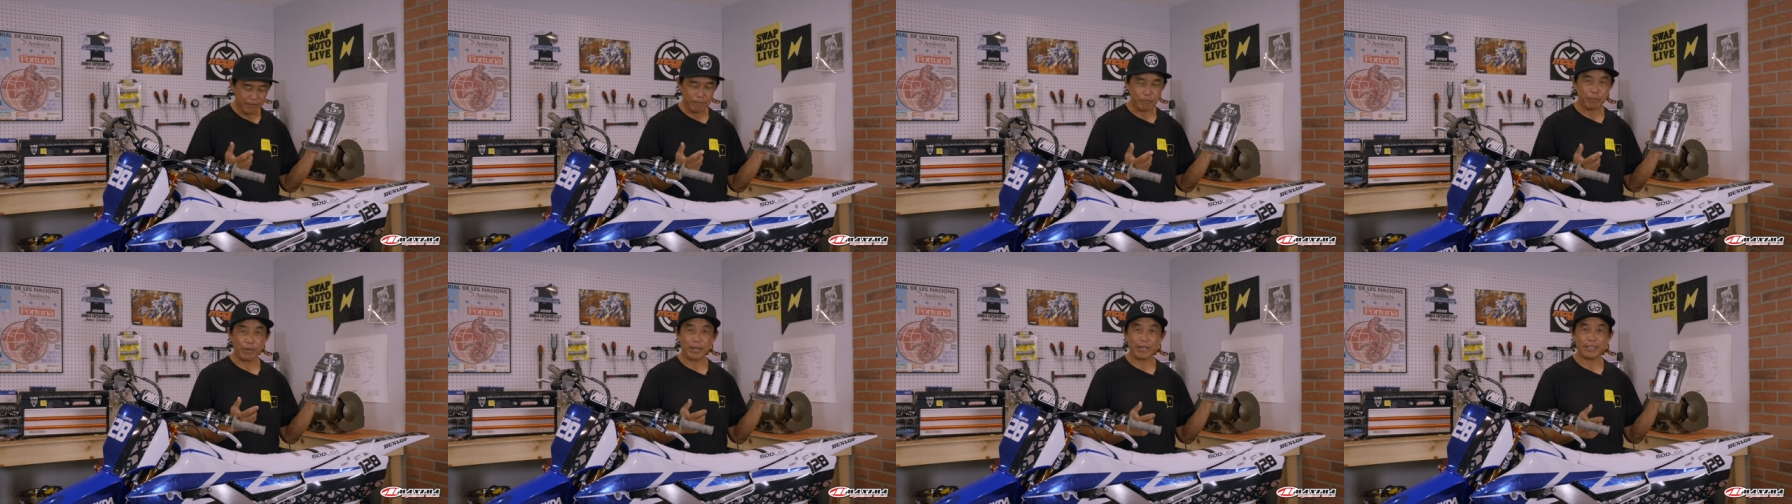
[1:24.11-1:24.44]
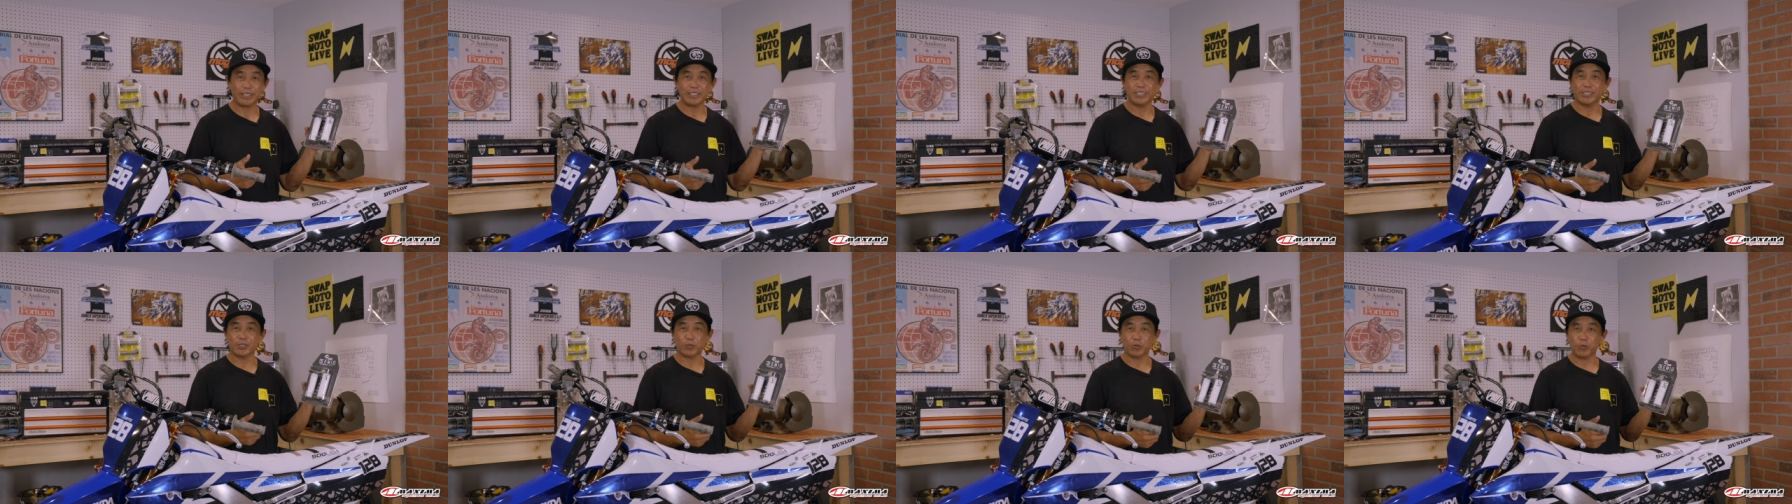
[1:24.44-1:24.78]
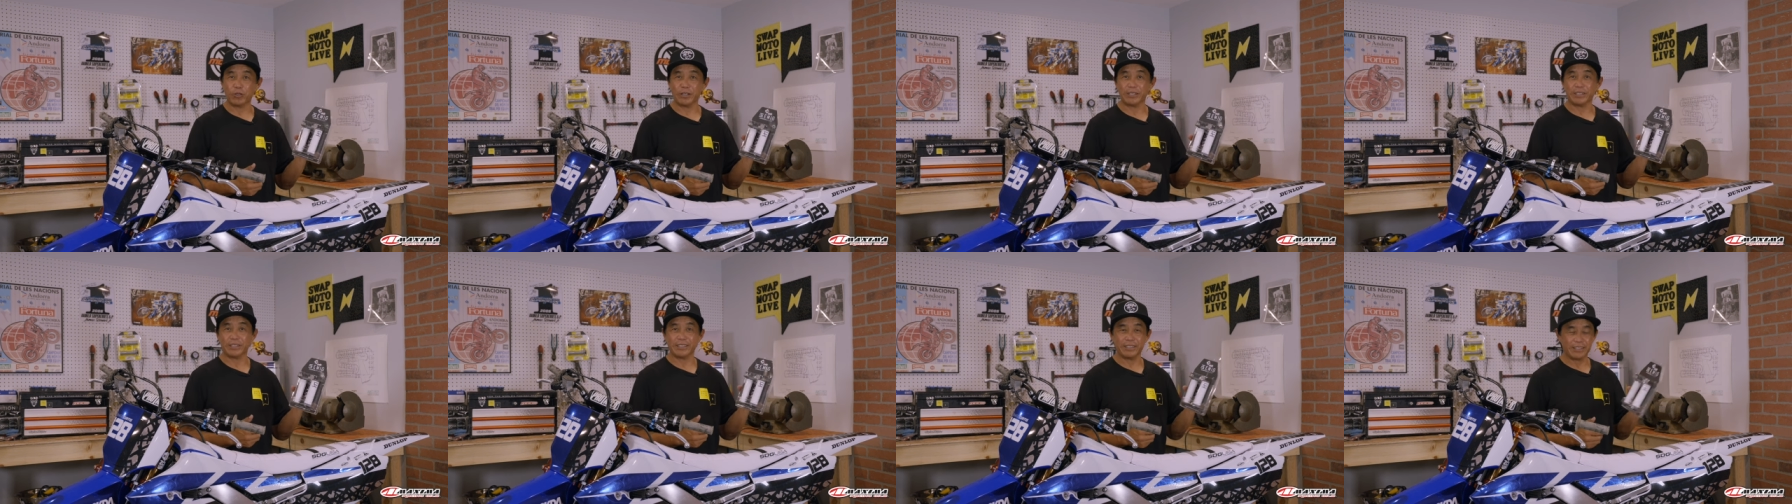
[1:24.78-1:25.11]
bike is
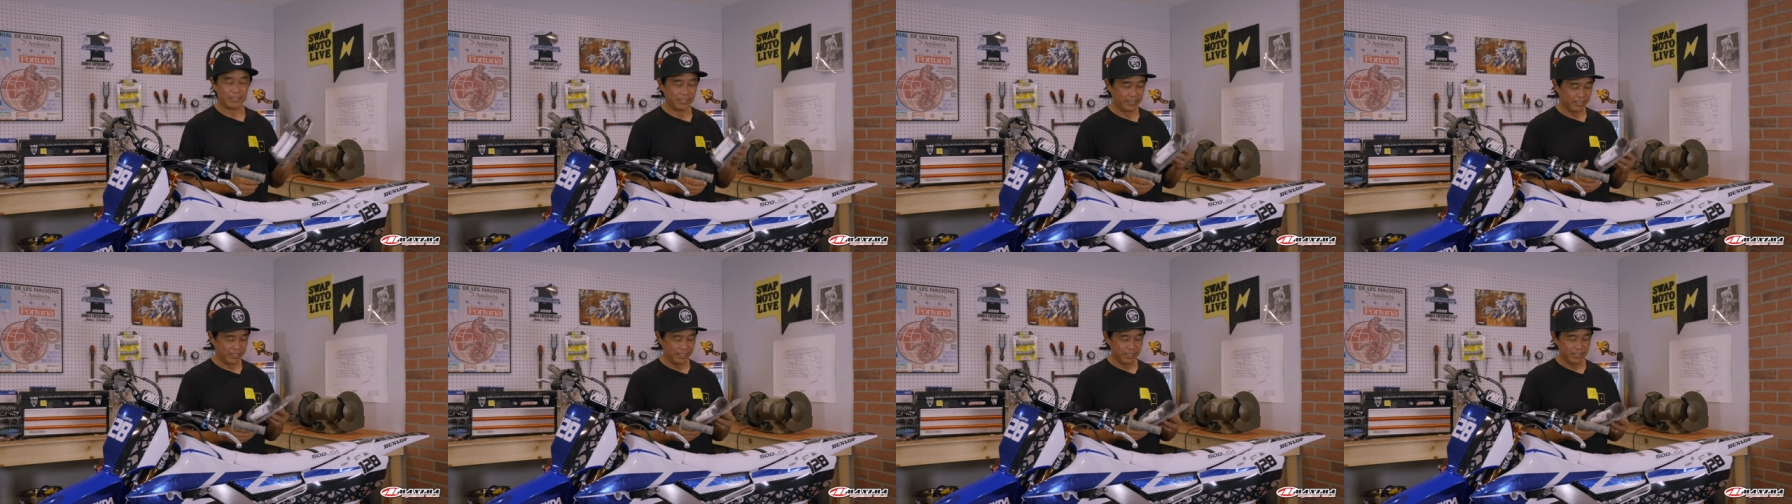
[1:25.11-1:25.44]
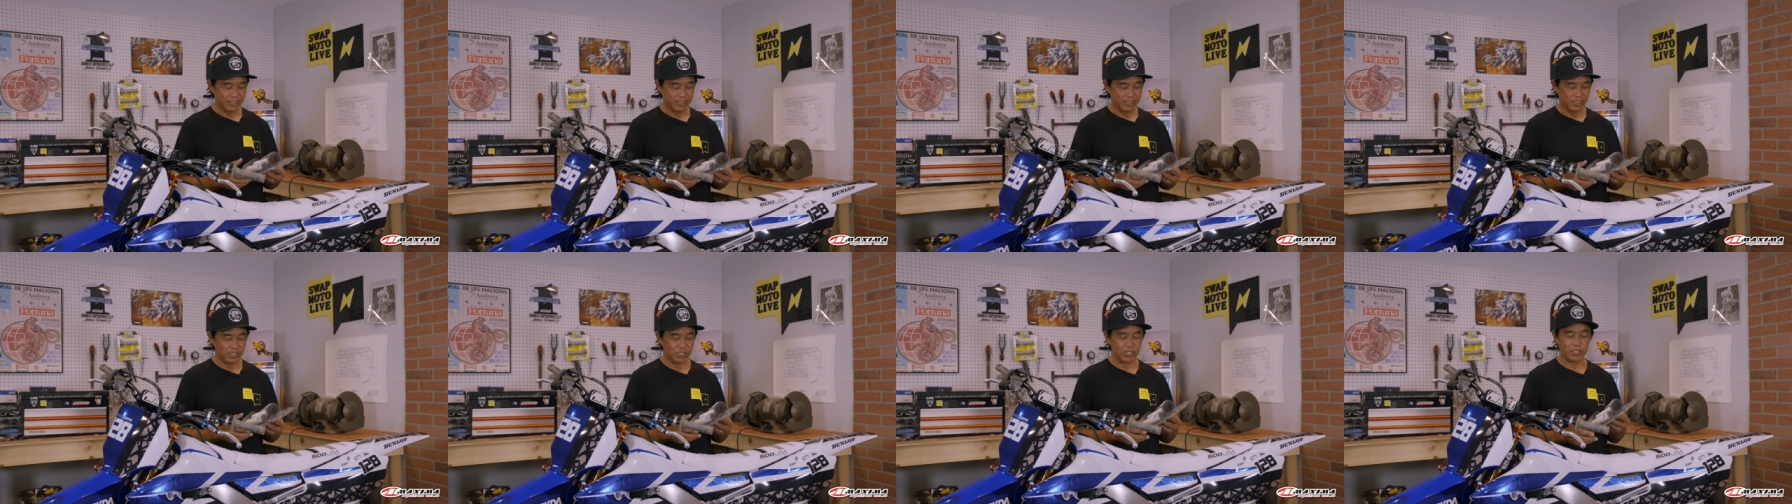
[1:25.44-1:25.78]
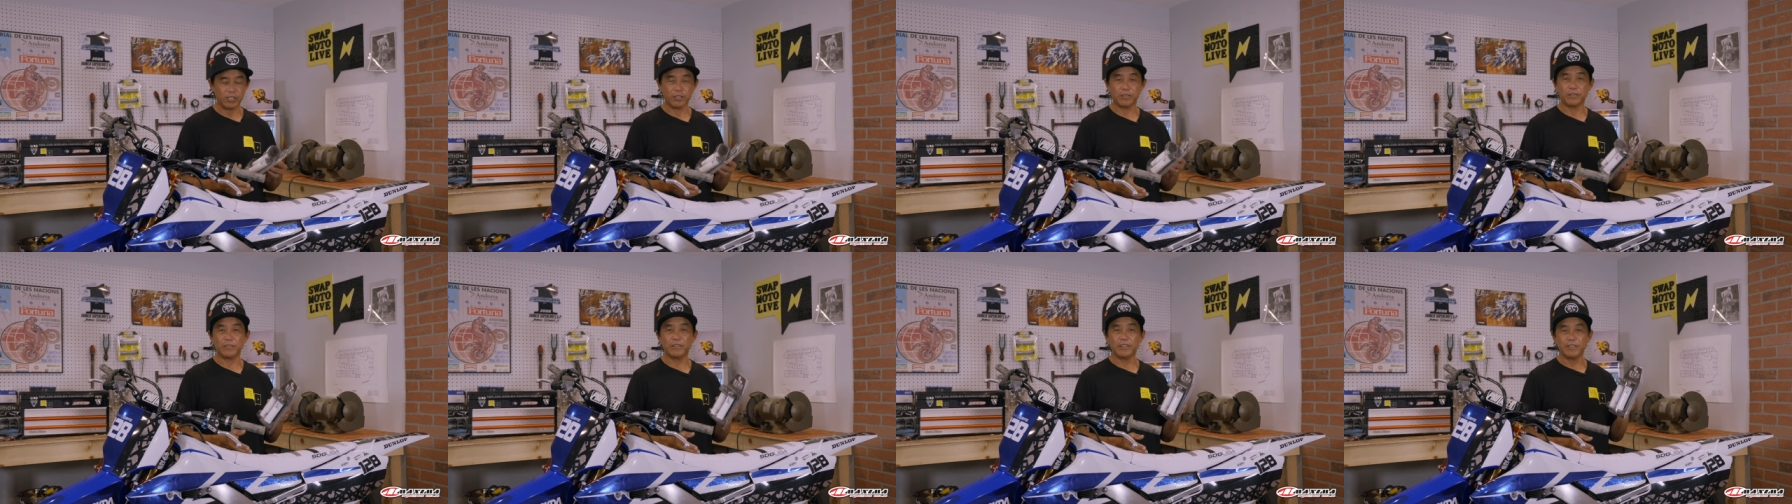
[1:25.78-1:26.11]
white.
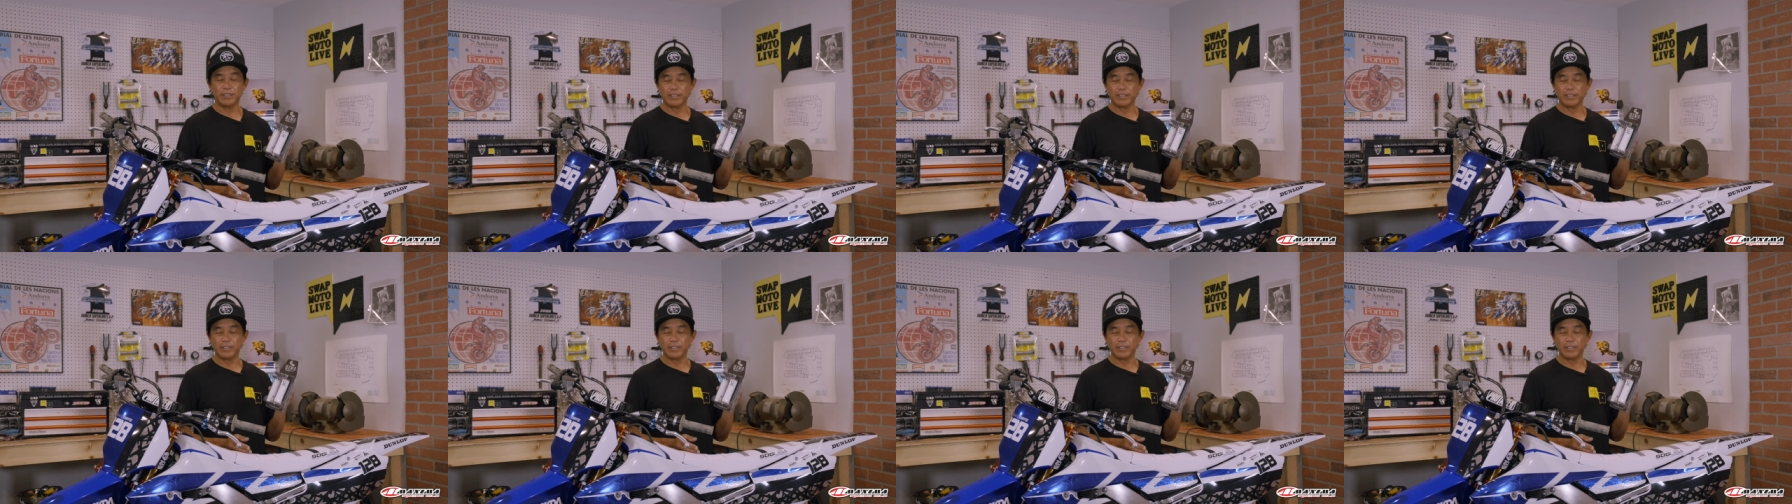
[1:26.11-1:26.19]
So